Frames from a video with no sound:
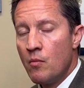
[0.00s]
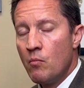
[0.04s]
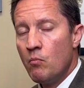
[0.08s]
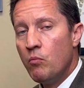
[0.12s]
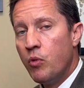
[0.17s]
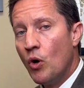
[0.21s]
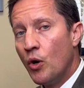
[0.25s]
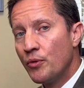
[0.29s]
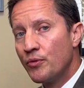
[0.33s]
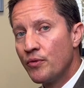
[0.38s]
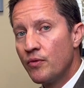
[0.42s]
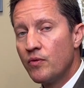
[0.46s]

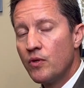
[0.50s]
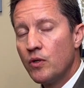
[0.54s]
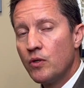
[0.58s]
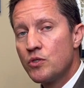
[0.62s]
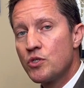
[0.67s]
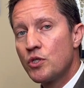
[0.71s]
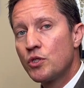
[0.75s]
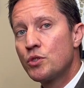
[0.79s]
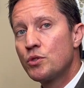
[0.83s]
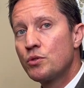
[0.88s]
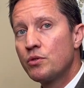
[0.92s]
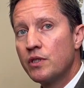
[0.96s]
Both of those
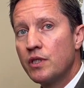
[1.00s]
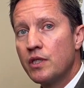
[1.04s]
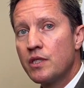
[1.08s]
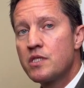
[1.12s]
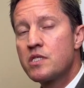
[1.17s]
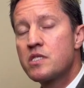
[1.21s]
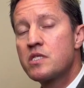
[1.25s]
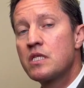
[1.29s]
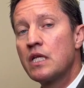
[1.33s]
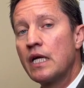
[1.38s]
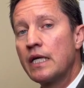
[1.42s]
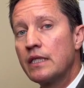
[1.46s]
are treated
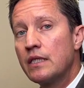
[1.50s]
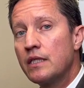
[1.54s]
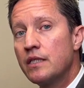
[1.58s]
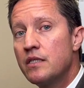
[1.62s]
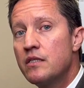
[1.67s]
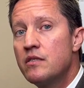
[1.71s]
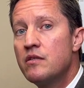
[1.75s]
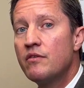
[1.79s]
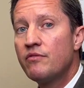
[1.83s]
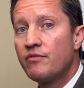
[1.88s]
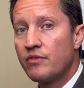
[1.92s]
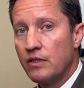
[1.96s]
slightly
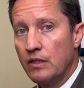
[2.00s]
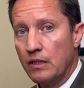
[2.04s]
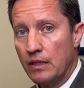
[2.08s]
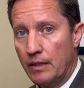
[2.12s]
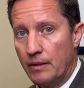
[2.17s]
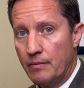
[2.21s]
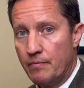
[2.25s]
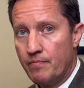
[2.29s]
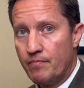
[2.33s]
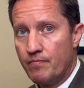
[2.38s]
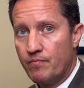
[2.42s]
differently.